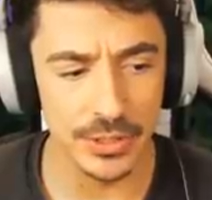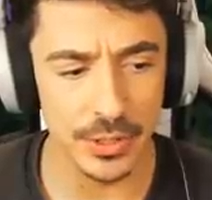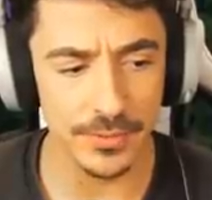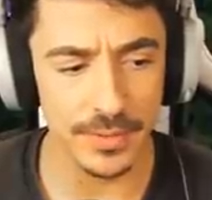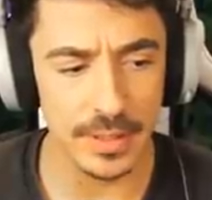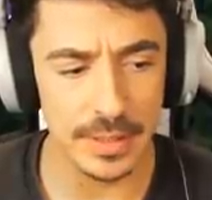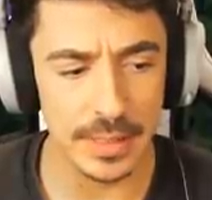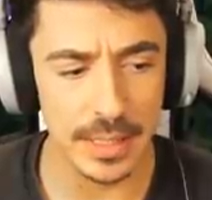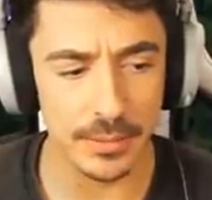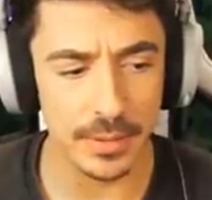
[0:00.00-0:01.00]
Softness
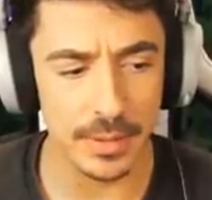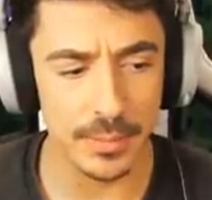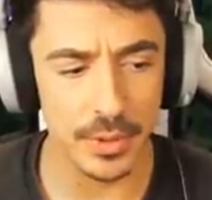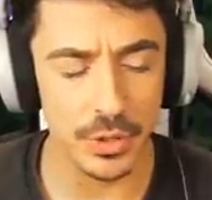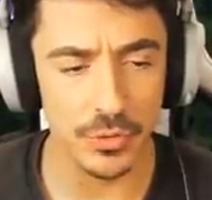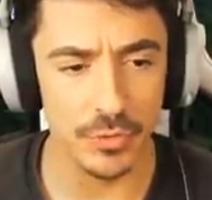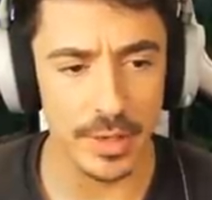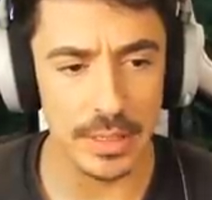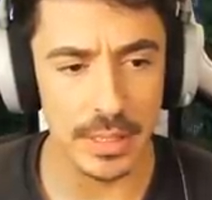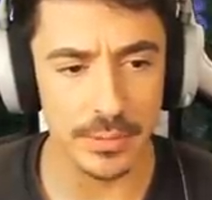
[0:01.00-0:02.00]
down and then put you
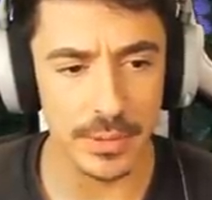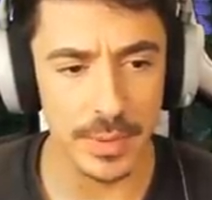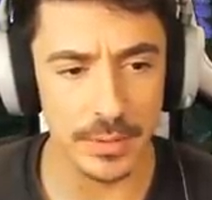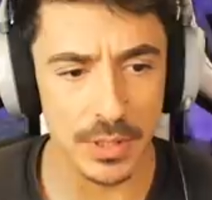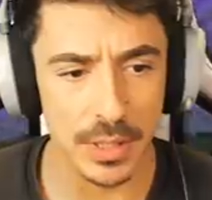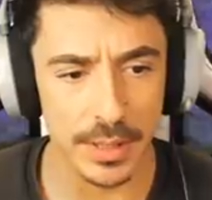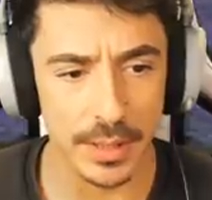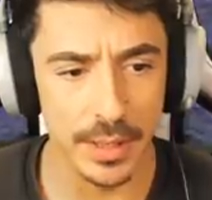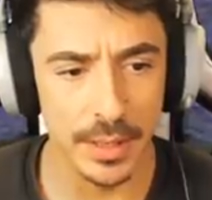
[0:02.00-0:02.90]
right down as well, darling.